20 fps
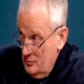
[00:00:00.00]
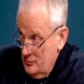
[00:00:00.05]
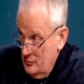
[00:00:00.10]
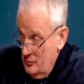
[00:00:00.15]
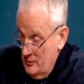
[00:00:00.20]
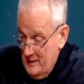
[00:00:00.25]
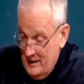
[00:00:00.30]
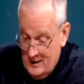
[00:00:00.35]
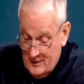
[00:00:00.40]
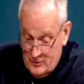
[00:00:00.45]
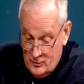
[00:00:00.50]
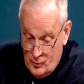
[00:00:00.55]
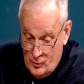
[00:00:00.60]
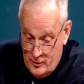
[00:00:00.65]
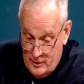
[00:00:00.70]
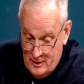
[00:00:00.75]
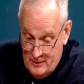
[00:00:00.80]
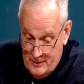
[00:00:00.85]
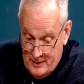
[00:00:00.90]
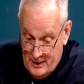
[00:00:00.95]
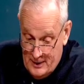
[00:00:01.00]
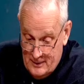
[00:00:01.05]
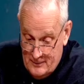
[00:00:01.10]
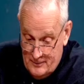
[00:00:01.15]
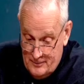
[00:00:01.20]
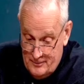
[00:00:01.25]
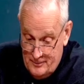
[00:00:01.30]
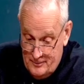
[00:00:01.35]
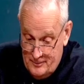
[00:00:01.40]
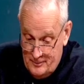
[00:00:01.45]
they have to worry about
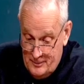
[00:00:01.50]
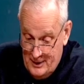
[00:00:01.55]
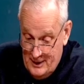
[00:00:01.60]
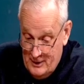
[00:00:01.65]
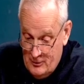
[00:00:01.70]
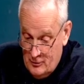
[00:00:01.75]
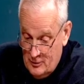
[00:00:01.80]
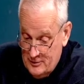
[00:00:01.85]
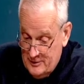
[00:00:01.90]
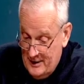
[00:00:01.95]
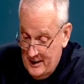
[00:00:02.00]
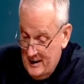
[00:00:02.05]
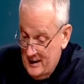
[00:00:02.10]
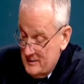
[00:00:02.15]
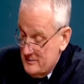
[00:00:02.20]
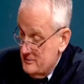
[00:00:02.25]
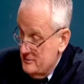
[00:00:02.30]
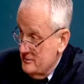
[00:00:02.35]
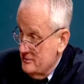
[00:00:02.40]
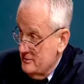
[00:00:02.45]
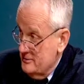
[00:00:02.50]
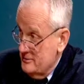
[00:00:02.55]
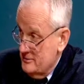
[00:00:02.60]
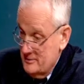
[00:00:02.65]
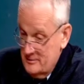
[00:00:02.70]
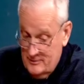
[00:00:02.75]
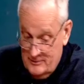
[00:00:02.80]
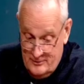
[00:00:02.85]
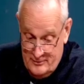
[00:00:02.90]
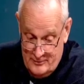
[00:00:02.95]
payroll taxes
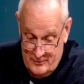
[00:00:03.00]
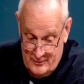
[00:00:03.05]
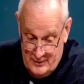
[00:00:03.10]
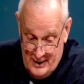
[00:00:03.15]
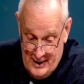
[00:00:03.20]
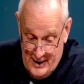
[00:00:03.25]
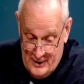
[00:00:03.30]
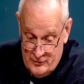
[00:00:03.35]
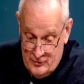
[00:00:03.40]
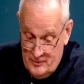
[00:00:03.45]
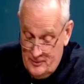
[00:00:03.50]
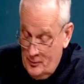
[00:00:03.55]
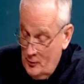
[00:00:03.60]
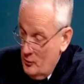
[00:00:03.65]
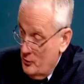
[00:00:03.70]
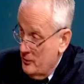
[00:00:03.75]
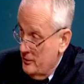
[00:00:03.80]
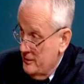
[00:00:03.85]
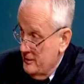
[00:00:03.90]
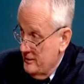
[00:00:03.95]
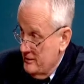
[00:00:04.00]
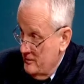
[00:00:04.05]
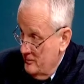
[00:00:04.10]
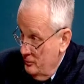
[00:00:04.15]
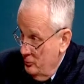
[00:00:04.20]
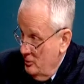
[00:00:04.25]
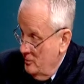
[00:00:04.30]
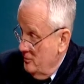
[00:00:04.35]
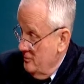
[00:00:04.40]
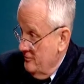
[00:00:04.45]
and tax reporting and
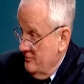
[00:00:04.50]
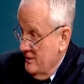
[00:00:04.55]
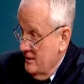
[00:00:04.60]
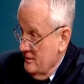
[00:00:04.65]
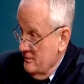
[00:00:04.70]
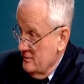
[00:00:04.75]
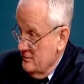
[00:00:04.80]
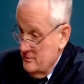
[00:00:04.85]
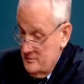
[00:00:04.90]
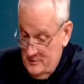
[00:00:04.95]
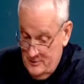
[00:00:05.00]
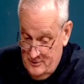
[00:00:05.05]
employment filings?